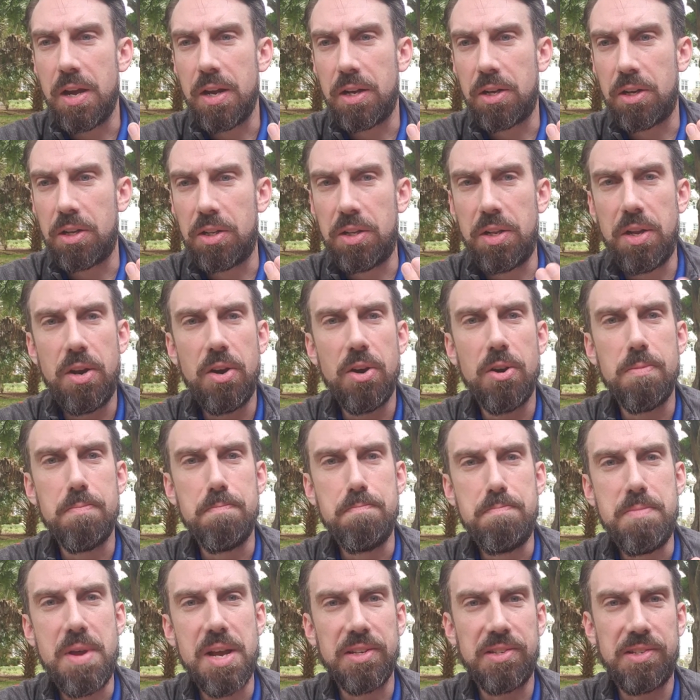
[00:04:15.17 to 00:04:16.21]
clear
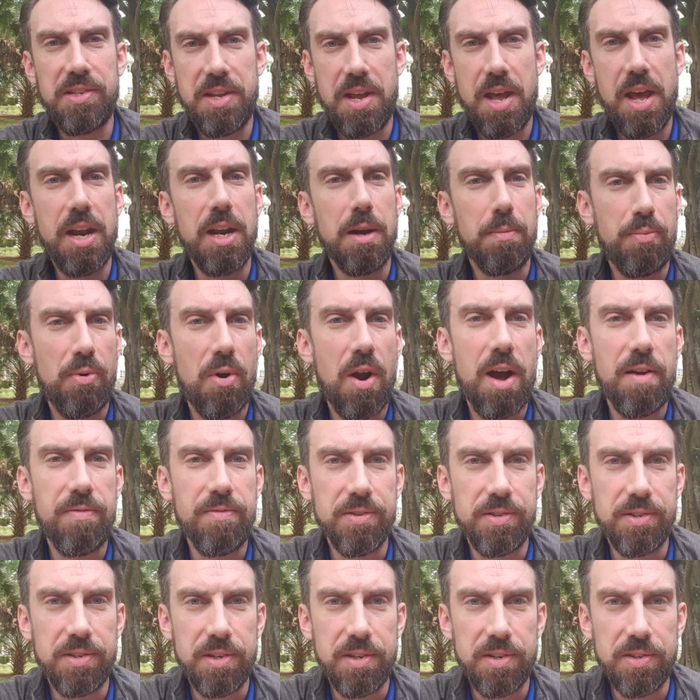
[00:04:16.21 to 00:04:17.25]
messianic
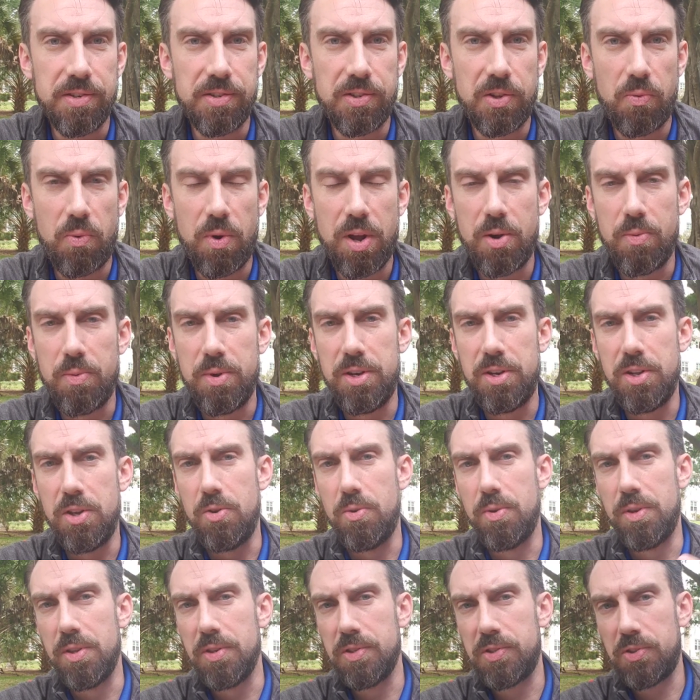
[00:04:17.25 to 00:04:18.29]
prophecies the way we
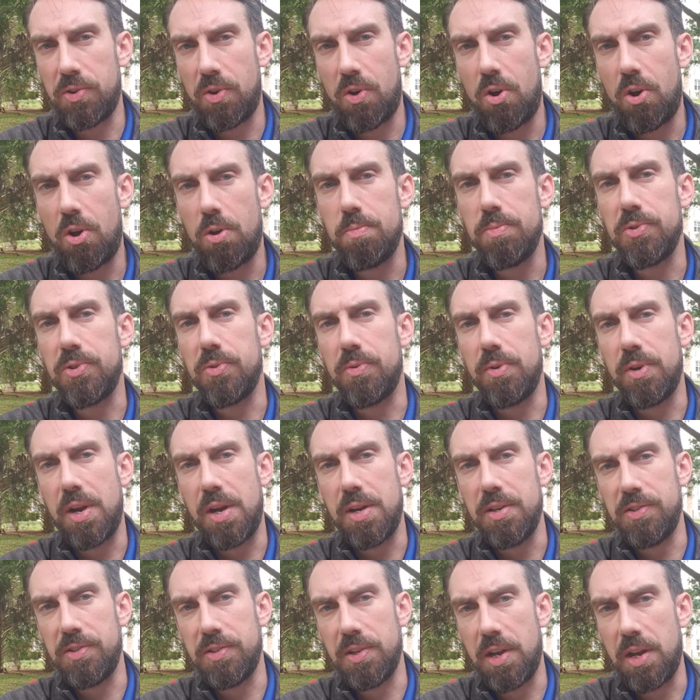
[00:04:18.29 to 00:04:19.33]
do in the Psalms or in
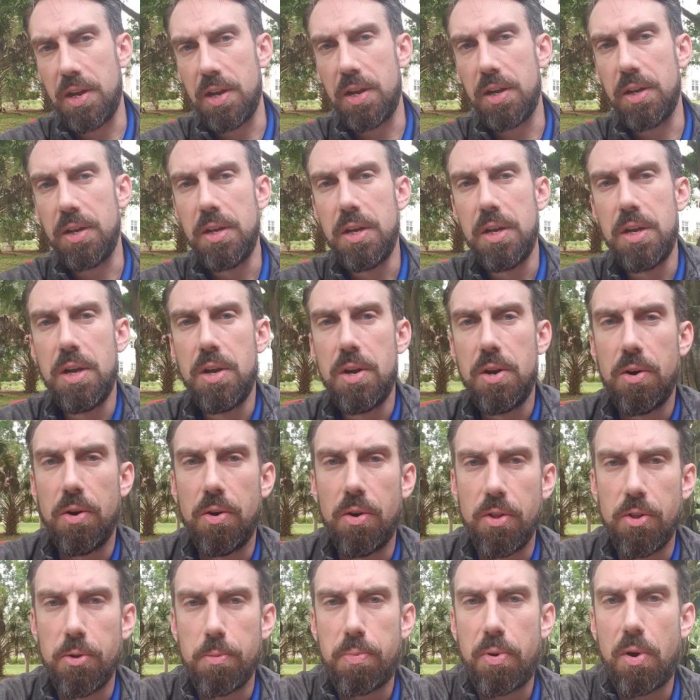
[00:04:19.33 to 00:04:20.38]
Isaiah
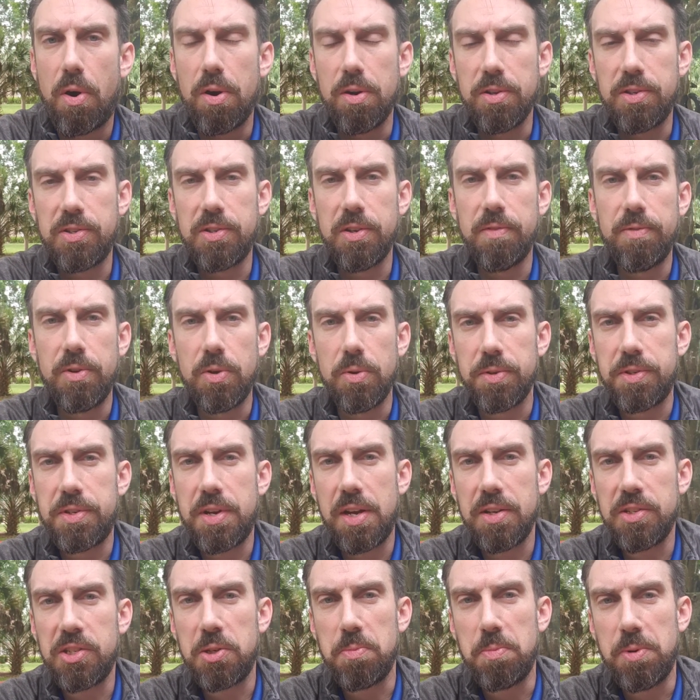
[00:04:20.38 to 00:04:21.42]
or other parts of the Old
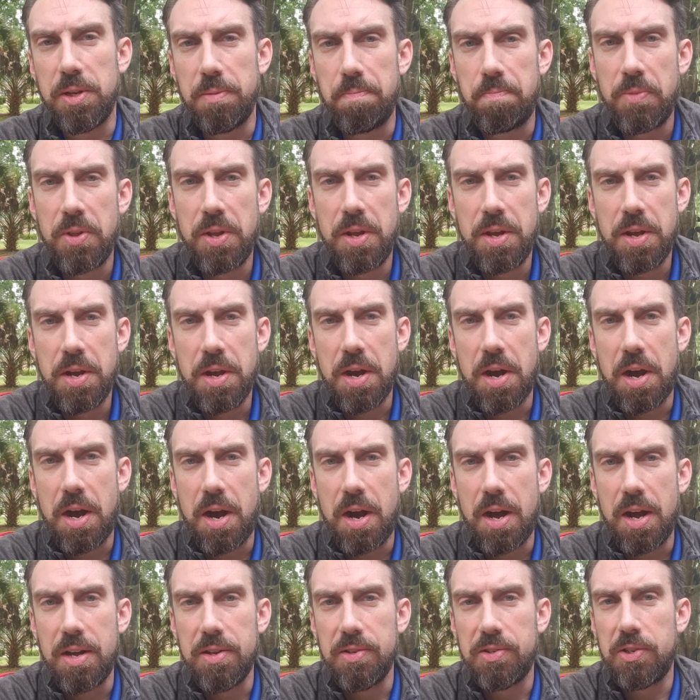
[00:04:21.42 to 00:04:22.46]
Testament.
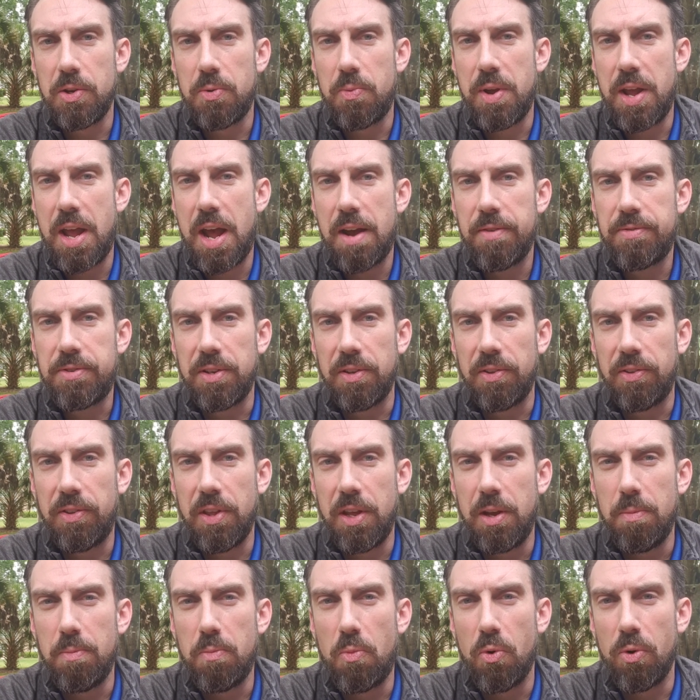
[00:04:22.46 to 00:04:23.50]
And so we have to
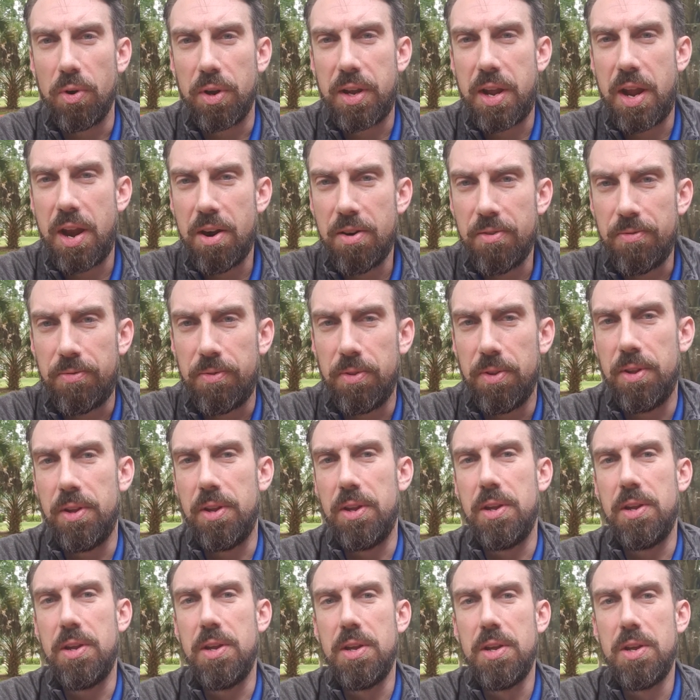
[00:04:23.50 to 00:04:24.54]
think more
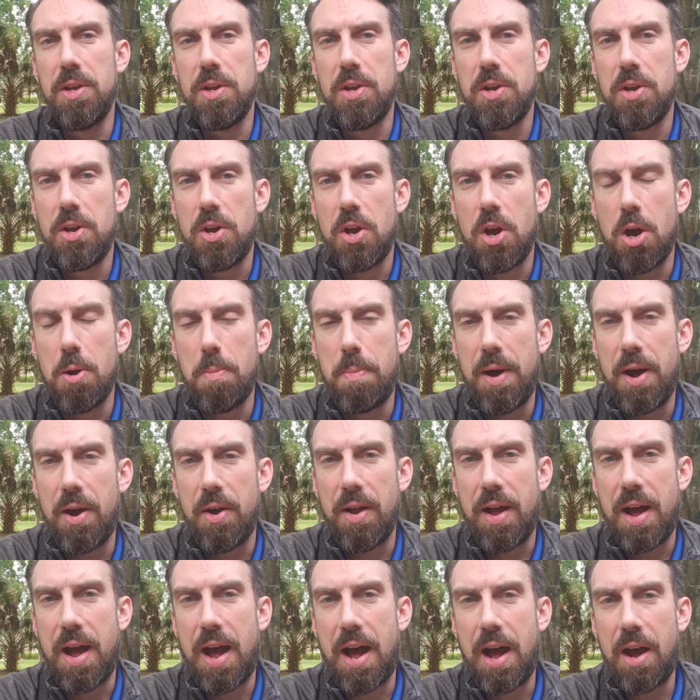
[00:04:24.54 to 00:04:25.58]
carefully about
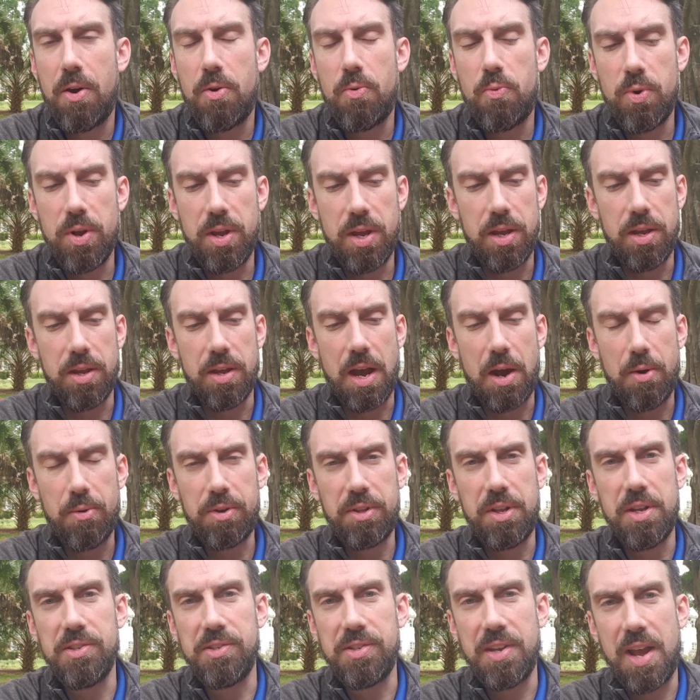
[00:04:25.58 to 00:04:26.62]
how
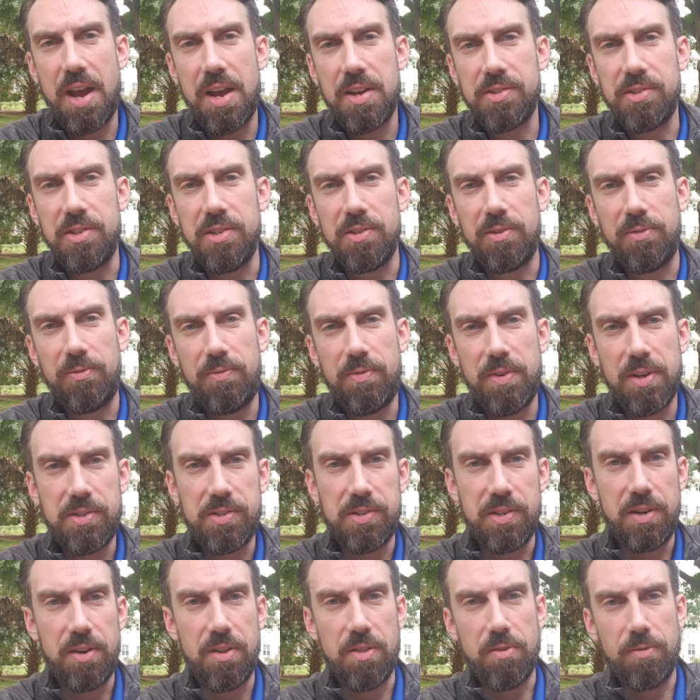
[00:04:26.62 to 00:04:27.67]
Ecclesiastes
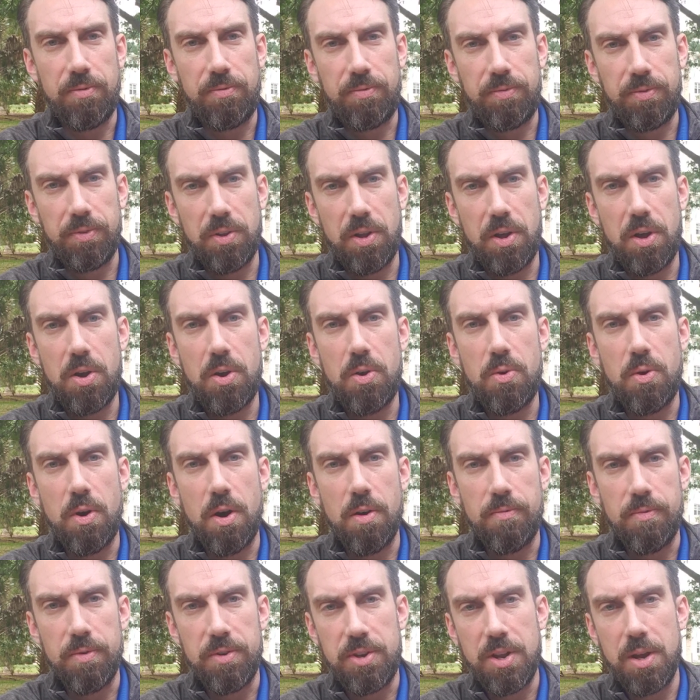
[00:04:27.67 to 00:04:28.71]
fits into the flow
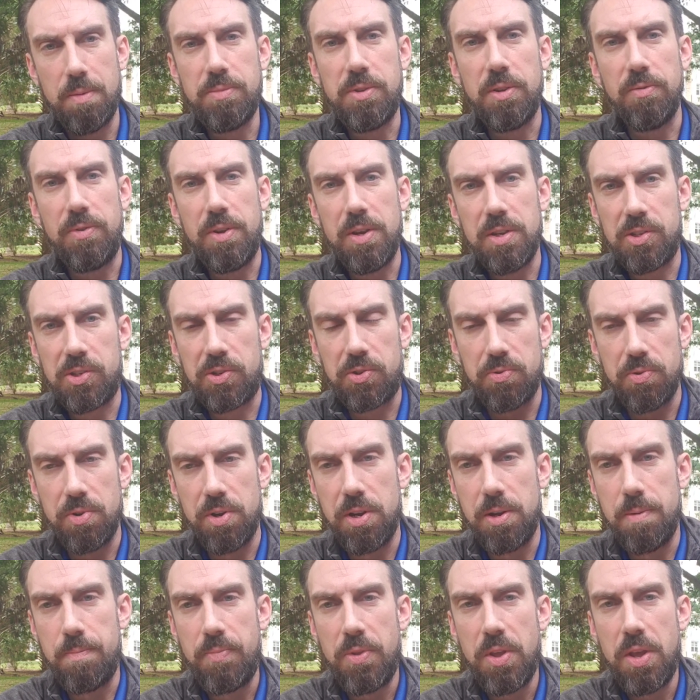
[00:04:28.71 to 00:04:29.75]
of redemptive
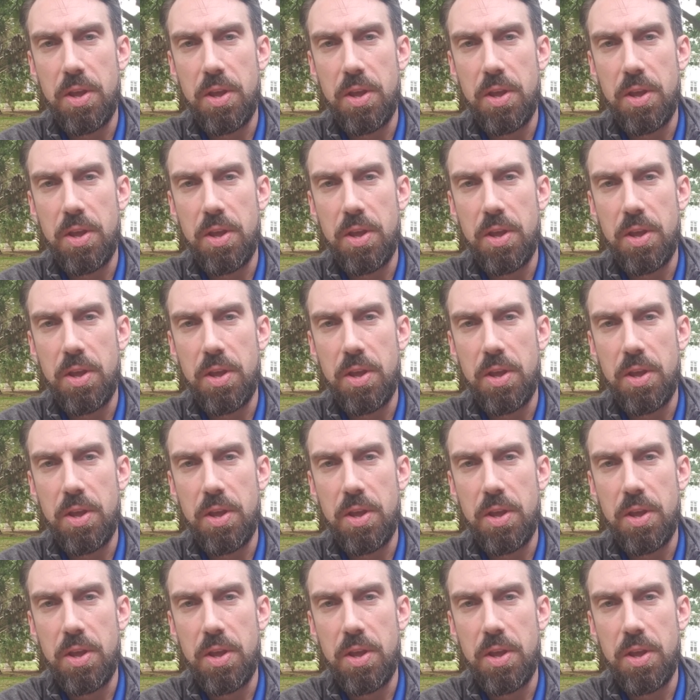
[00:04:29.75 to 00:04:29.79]
history,